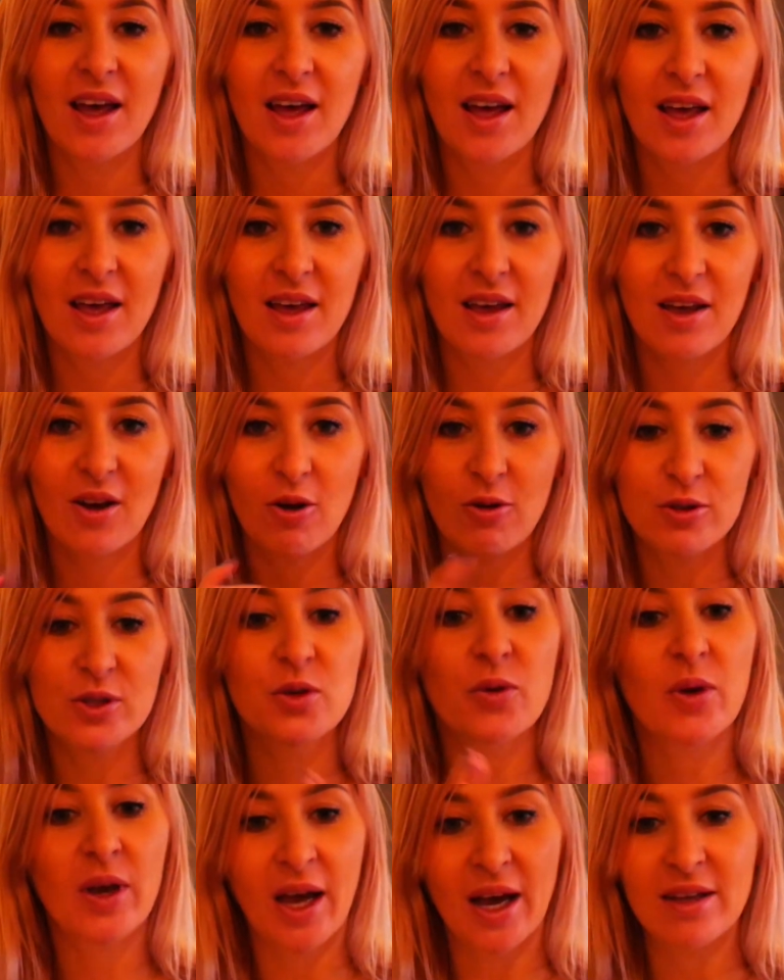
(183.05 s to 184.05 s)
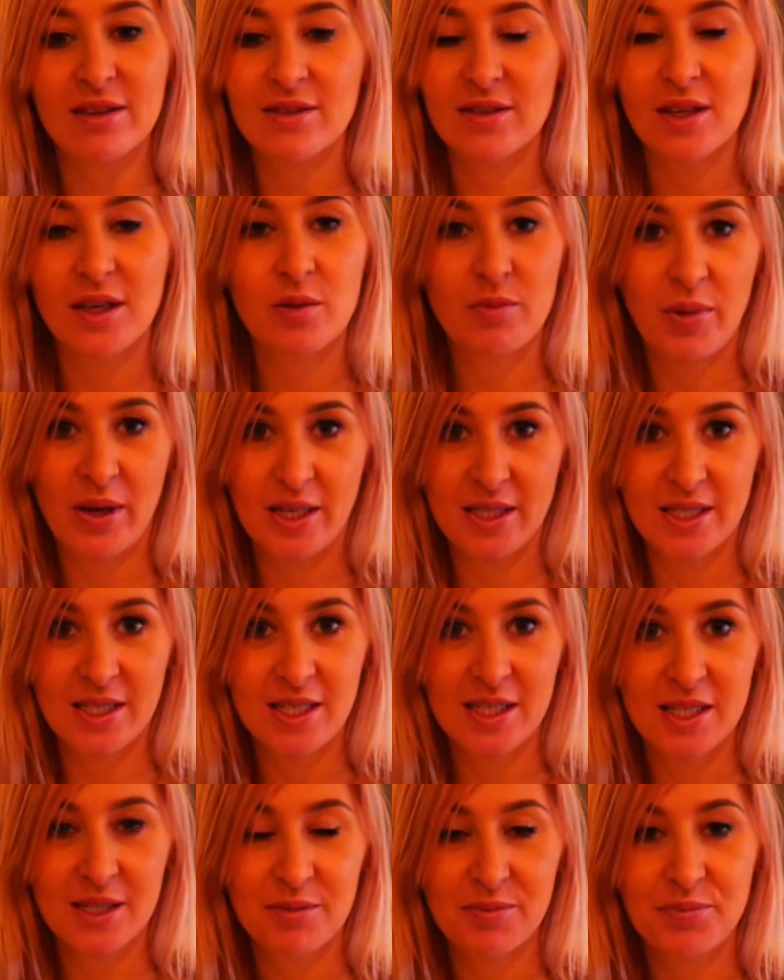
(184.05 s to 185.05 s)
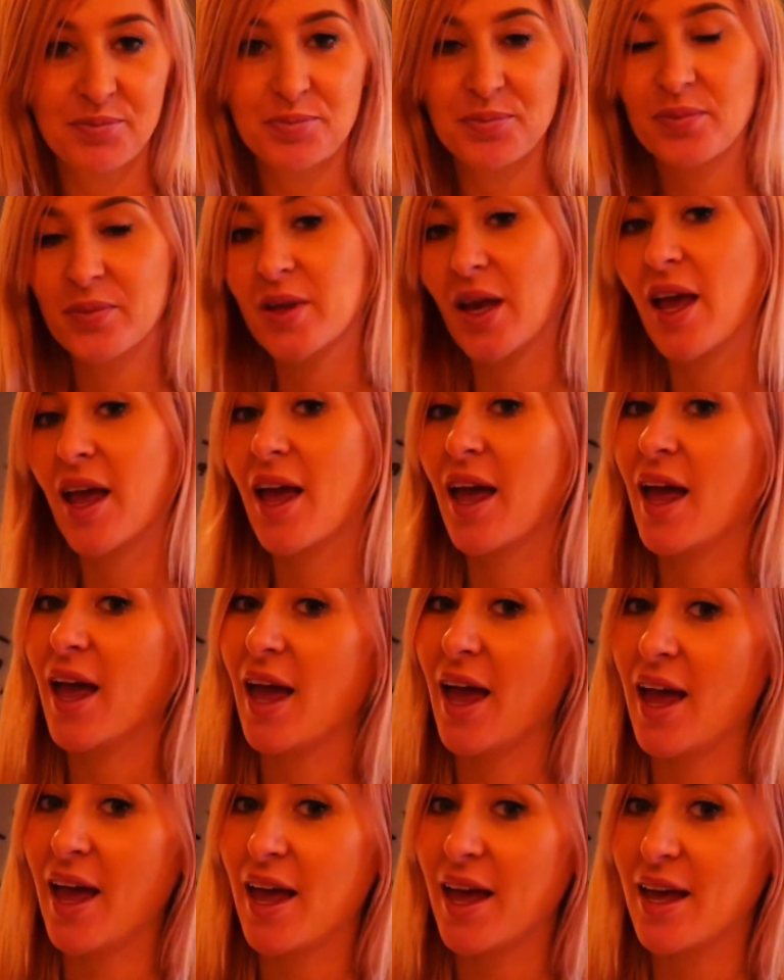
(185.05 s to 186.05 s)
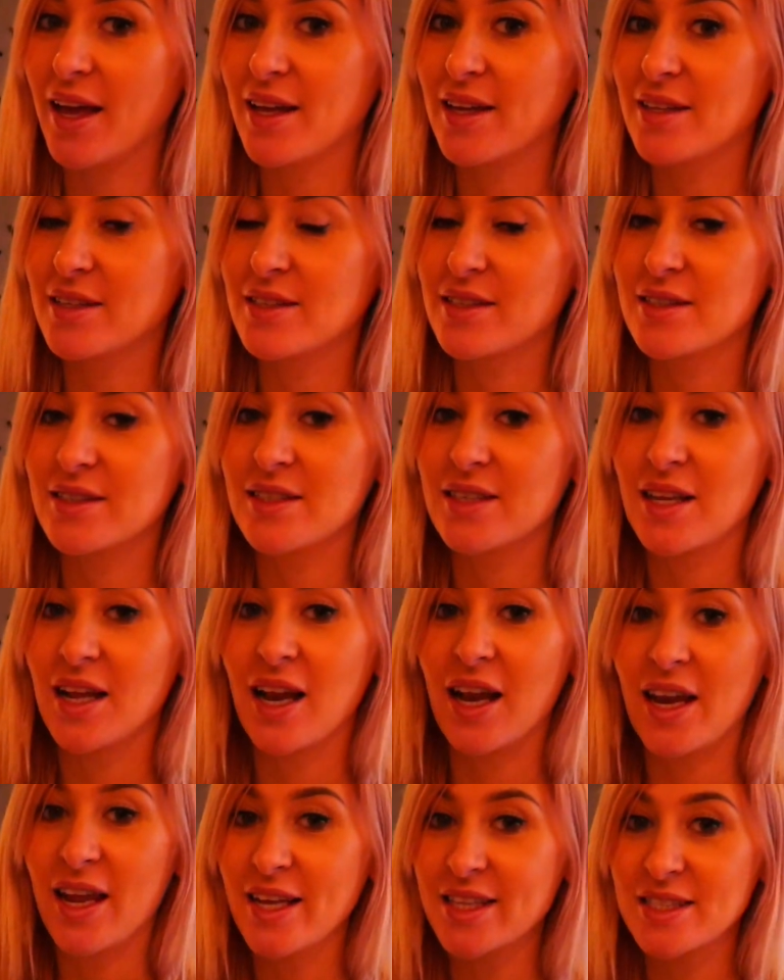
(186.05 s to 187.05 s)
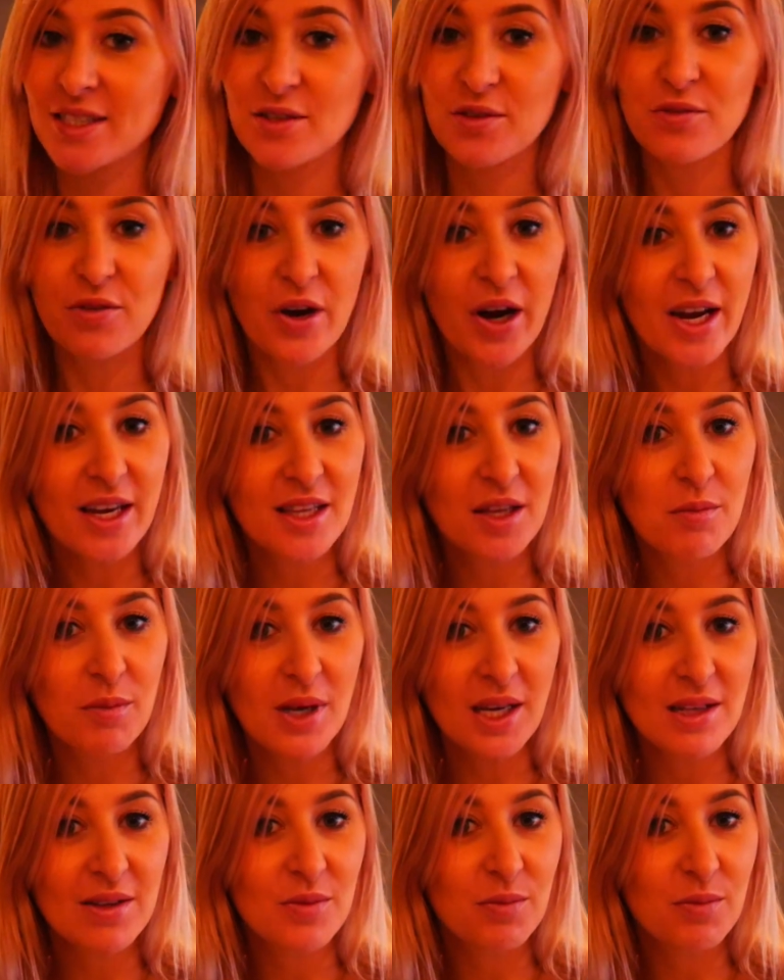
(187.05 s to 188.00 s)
also cut in pieces. And let's fry the meat